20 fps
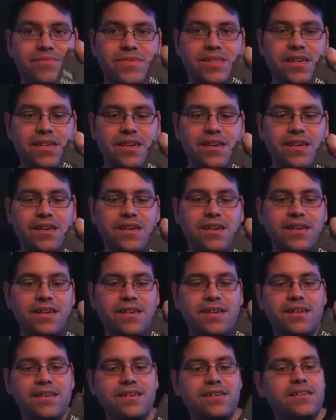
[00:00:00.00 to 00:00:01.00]

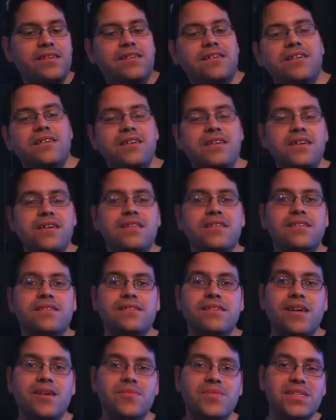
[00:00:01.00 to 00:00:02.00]
ta-da! The
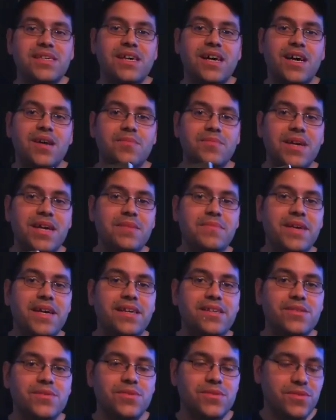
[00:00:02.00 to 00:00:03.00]
Zombie Combat
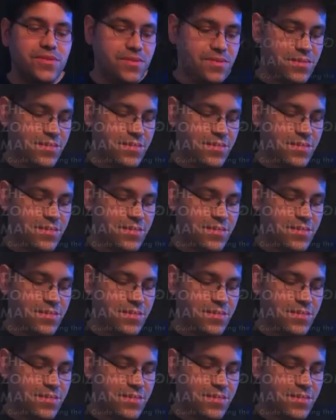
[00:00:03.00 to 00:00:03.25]
Manual,